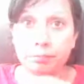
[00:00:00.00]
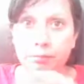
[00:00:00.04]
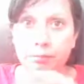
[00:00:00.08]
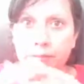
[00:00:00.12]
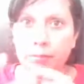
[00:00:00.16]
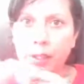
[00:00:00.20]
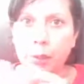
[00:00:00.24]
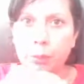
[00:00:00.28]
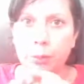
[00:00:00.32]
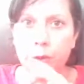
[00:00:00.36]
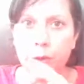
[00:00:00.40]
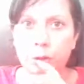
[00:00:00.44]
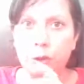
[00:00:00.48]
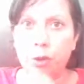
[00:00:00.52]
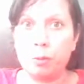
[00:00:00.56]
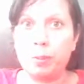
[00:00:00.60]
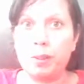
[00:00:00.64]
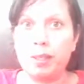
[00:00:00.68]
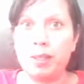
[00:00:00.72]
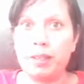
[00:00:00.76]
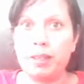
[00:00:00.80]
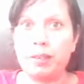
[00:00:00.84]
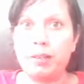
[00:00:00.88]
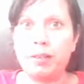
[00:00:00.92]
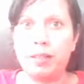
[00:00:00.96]
which you'll
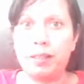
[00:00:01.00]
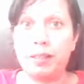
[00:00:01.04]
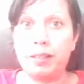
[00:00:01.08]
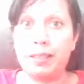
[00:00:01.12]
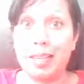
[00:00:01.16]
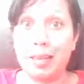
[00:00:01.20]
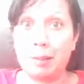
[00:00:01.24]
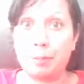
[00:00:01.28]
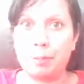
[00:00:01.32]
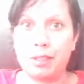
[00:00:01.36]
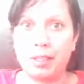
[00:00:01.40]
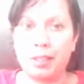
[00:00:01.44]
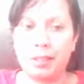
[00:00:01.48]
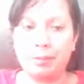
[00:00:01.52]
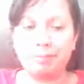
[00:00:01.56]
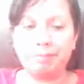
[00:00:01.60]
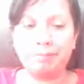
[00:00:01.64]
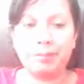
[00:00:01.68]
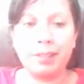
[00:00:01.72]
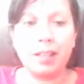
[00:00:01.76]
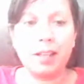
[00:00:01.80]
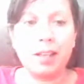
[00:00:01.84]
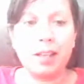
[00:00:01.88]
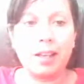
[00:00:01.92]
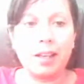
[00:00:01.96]
be adapting.
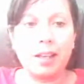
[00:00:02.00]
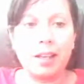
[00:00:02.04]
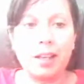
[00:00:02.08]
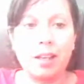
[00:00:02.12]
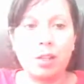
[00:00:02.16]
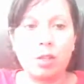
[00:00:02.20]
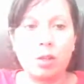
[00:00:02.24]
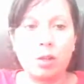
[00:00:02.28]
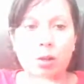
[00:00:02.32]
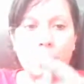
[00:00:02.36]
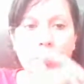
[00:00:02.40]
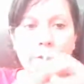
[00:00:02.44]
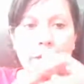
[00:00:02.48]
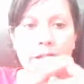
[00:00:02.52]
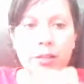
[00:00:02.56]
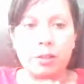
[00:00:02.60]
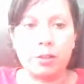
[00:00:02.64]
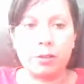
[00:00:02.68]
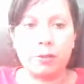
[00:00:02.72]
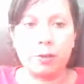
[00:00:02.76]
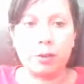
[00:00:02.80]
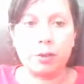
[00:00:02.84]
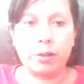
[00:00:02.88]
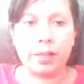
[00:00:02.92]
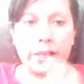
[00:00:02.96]
So enter
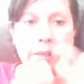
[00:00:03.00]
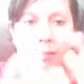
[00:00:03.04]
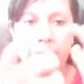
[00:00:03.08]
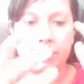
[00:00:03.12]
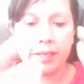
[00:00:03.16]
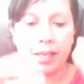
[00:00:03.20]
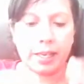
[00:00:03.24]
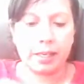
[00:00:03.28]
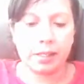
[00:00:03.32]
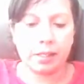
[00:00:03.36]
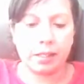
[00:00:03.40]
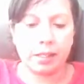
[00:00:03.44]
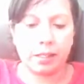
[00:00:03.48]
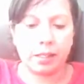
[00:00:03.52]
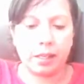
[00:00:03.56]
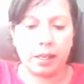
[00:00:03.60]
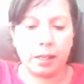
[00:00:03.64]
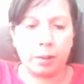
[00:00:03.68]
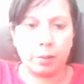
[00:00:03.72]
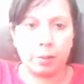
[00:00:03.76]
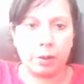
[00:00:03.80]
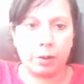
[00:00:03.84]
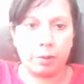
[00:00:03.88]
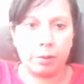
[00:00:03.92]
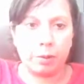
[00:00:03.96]
full name. Yes, I
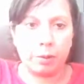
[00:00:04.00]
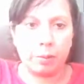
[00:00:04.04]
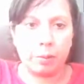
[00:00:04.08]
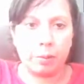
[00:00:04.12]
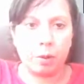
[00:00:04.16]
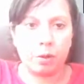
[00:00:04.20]
want to report